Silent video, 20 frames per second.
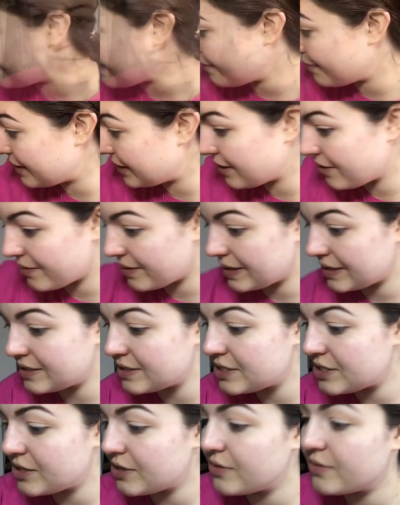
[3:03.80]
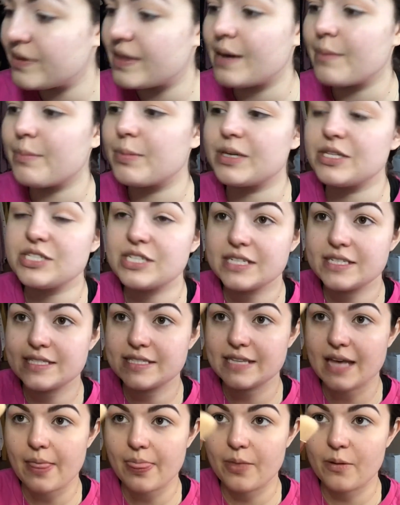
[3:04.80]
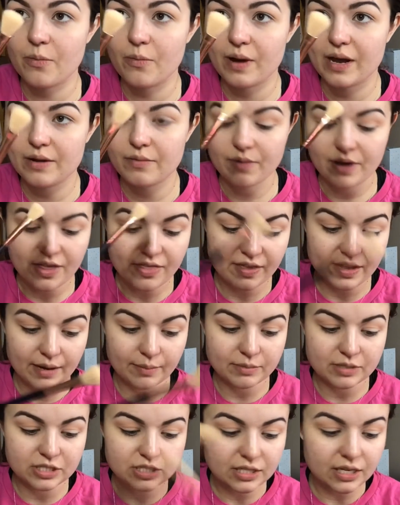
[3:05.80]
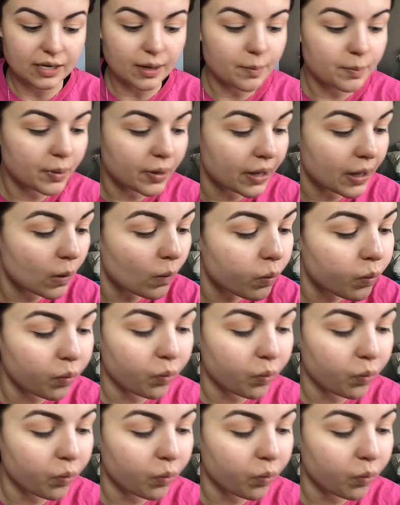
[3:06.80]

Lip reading: I'm going to go into that brush I set the white with, and I'm just going to put